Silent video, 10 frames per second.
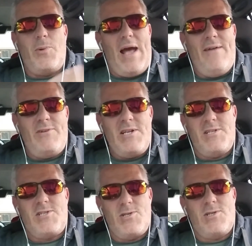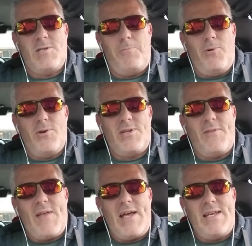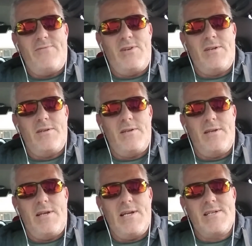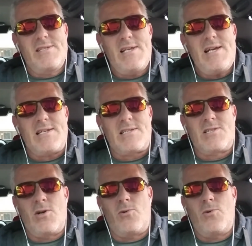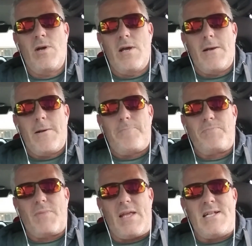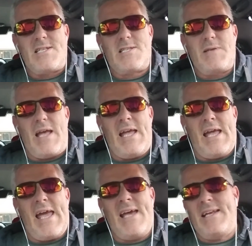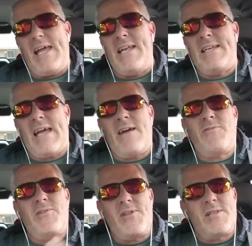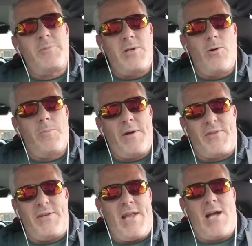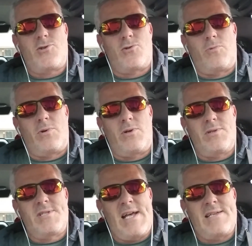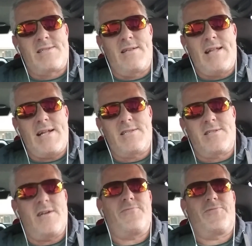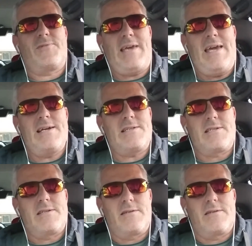evidence to support that that even exists. So, and everything that we know about the natural world says that that stuff can't